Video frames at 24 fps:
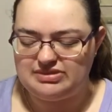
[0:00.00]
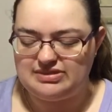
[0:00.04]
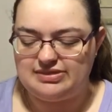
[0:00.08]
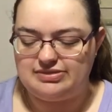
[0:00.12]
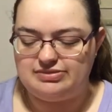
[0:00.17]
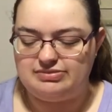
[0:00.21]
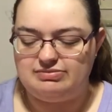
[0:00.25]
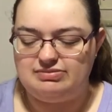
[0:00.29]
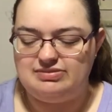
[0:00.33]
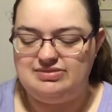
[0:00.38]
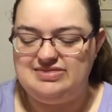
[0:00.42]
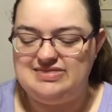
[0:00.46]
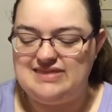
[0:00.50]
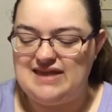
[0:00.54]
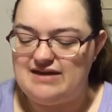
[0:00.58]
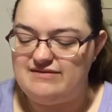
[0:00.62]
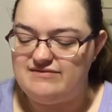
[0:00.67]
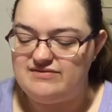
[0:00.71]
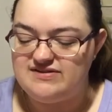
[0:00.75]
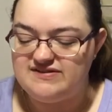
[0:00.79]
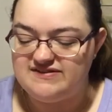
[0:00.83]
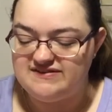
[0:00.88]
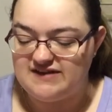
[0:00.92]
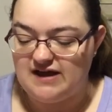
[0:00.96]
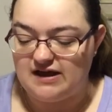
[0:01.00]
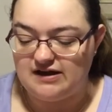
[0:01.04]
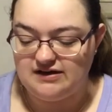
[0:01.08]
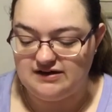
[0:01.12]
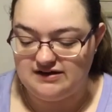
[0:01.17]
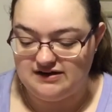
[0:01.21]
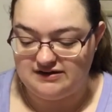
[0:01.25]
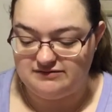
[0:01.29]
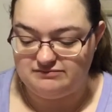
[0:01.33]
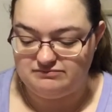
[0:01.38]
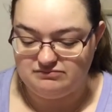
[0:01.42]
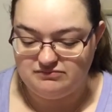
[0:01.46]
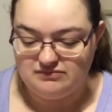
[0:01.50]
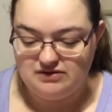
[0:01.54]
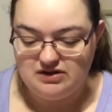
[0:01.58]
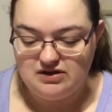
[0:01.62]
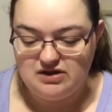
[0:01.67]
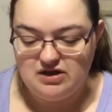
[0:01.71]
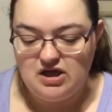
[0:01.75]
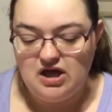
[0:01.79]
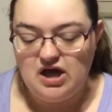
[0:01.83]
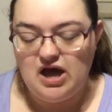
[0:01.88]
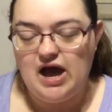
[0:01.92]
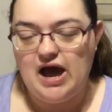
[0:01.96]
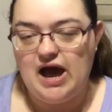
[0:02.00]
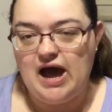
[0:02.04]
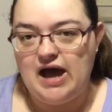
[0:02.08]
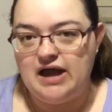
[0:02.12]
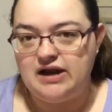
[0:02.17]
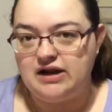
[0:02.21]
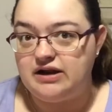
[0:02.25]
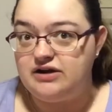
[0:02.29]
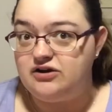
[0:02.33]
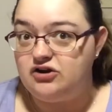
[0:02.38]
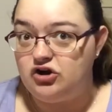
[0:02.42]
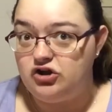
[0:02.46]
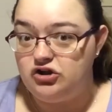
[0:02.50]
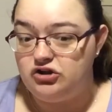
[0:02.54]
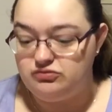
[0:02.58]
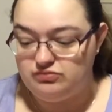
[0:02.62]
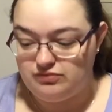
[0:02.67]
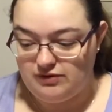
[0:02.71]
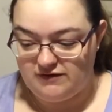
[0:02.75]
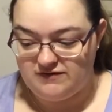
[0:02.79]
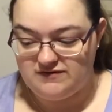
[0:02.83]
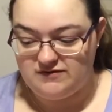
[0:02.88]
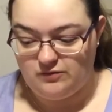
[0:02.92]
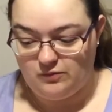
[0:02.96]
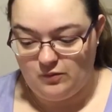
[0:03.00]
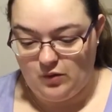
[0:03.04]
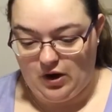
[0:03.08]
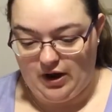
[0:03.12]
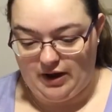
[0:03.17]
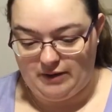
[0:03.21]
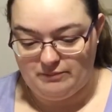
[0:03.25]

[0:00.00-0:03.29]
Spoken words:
never started it. And I know the reason why.